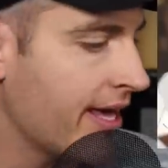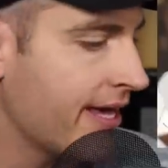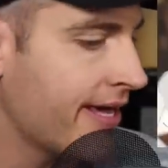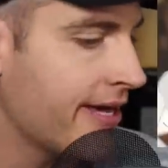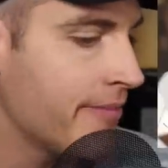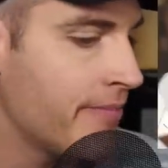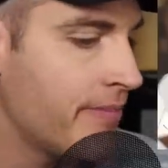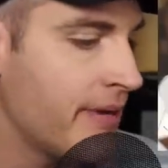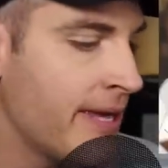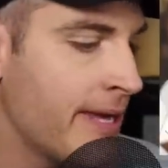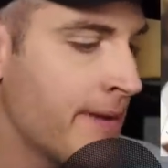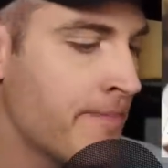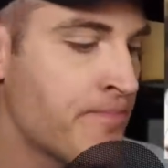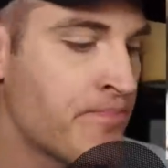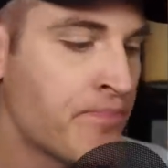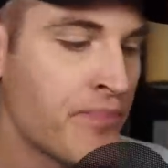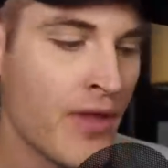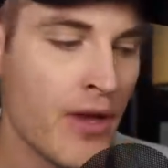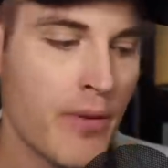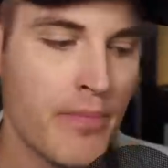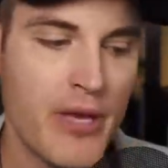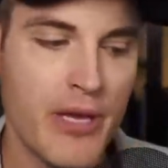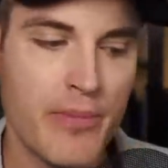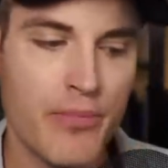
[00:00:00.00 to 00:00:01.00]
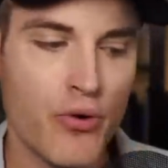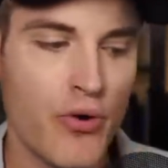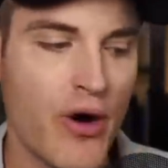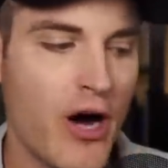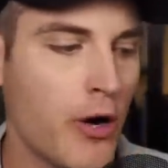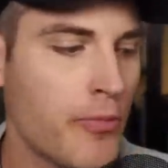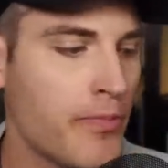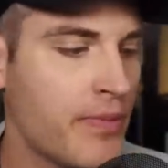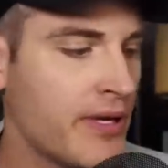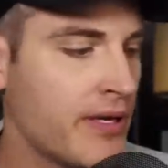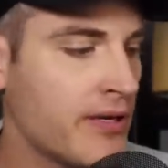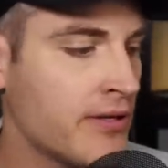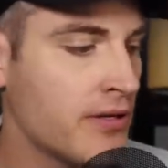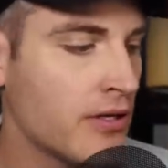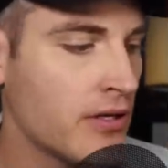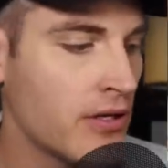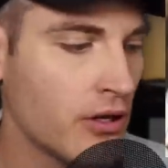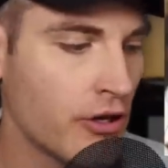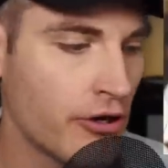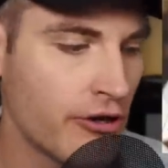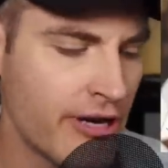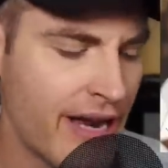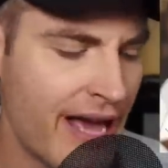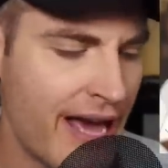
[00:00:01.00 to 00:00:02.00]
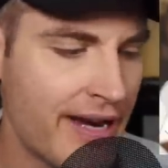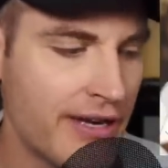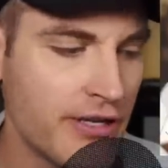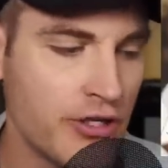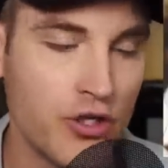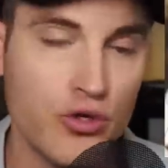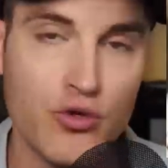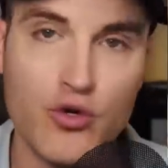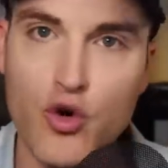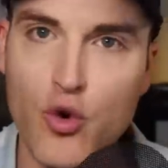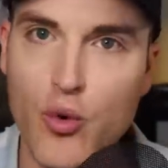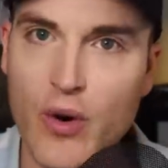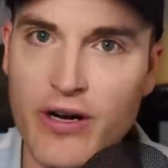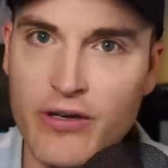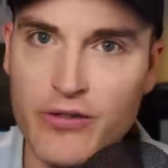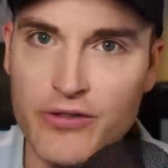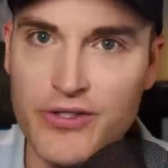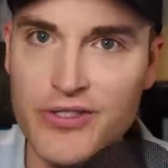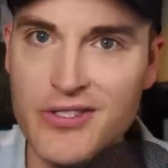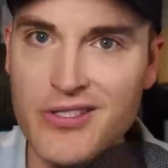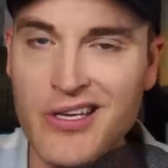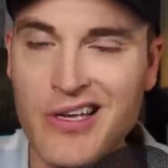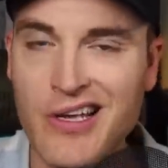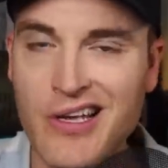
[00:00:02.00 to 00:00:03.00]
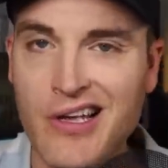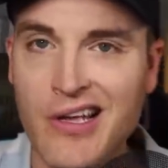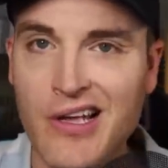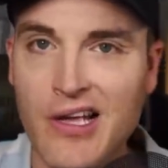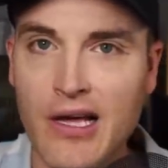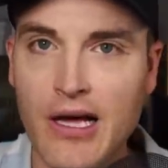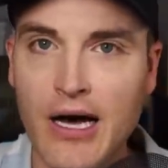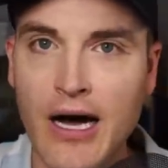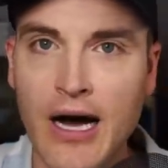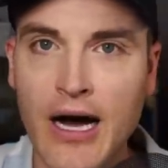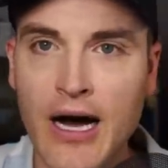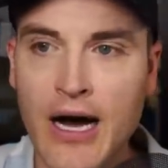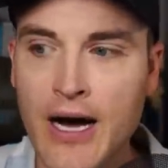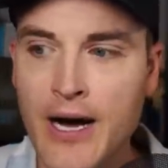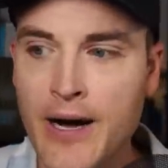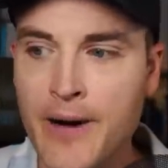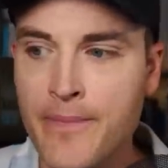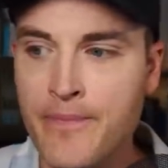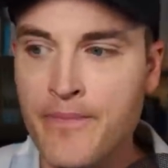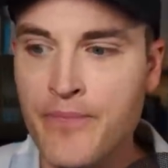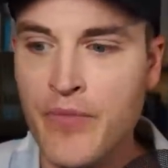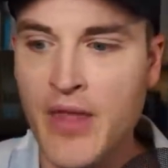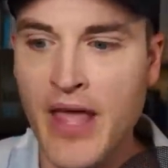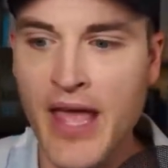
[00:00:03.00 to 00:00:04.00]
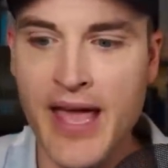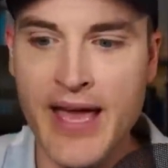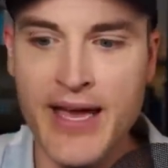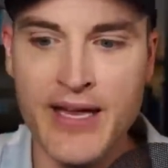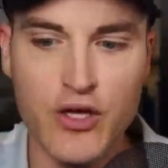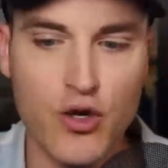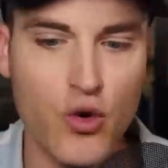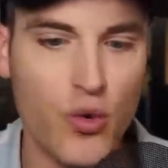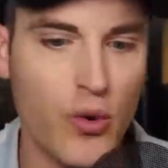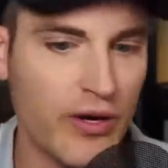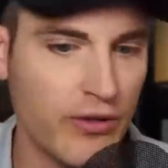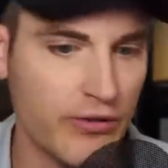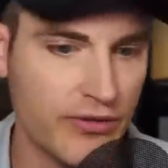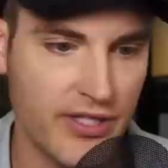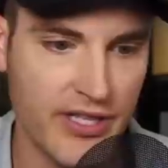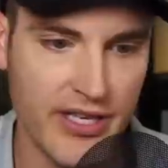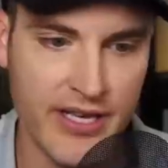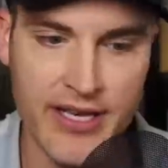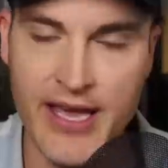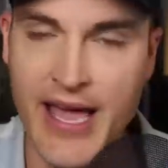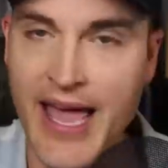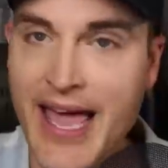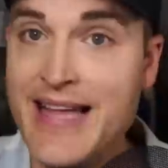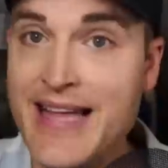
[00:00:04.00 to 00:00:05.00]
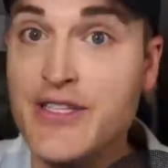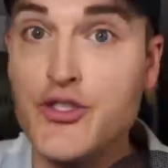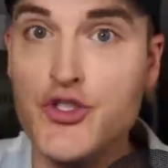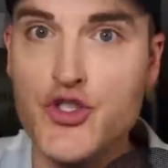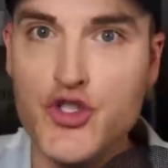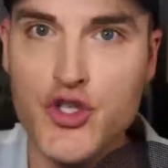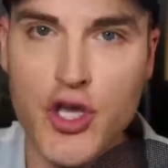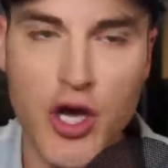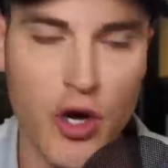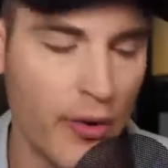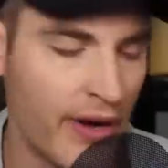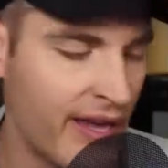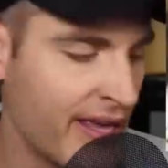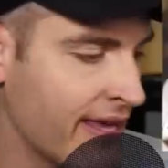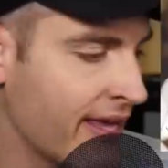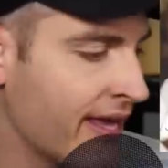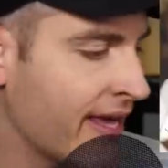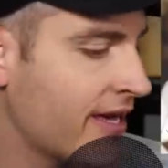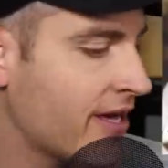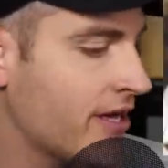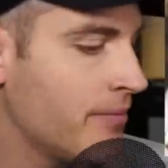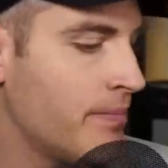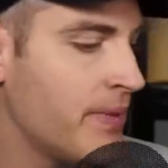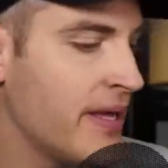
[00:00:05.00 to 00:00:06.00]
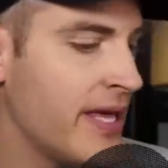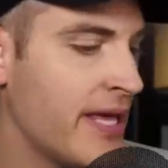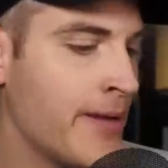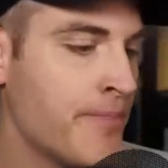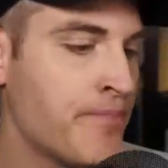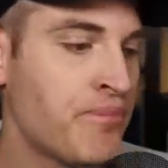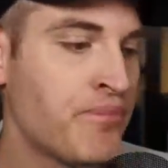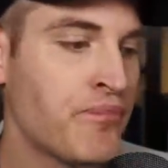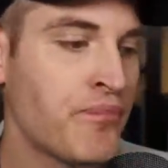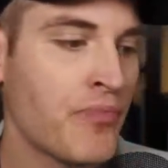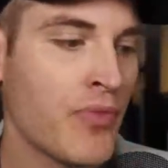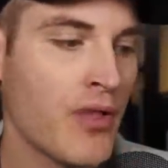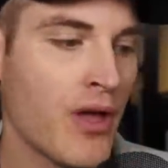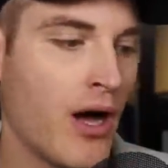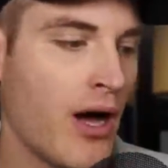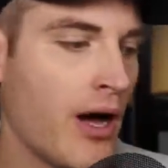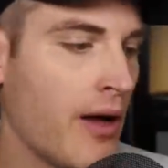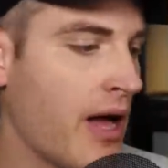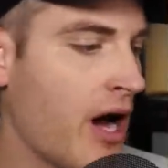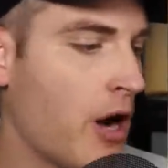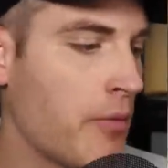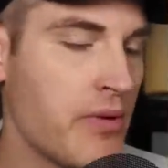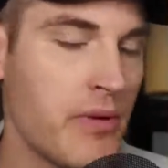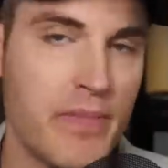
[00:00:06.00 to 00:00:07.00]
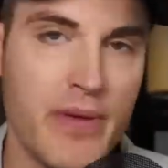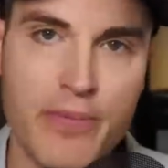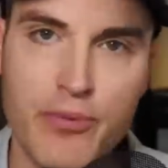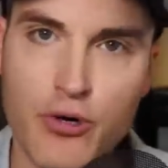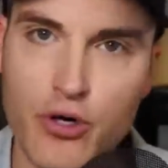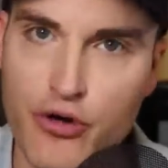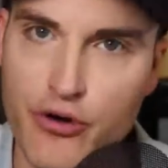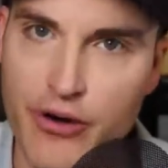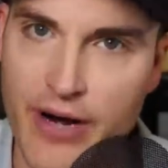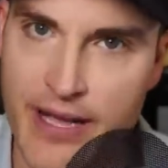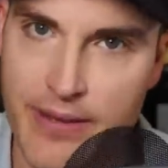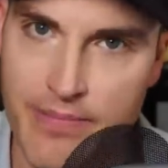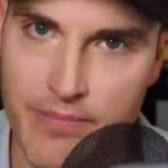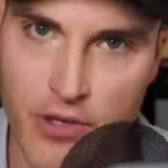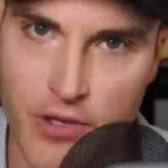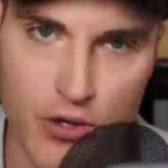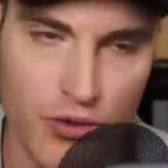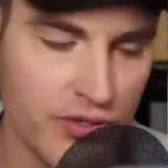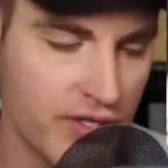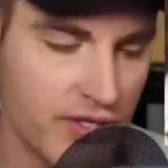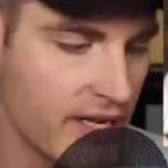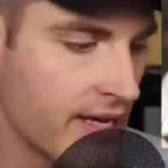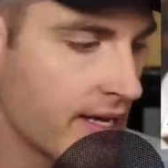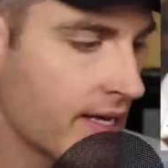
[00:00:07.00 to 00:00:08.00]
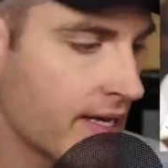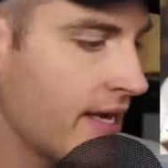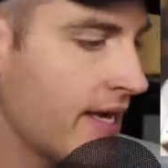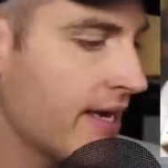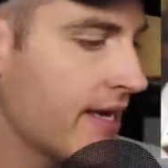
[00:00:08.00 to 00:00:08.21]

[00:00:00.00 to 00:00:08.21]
It could be people helping learn how to do quilts um, and quilting and sewing. It could be uh, helping people create music.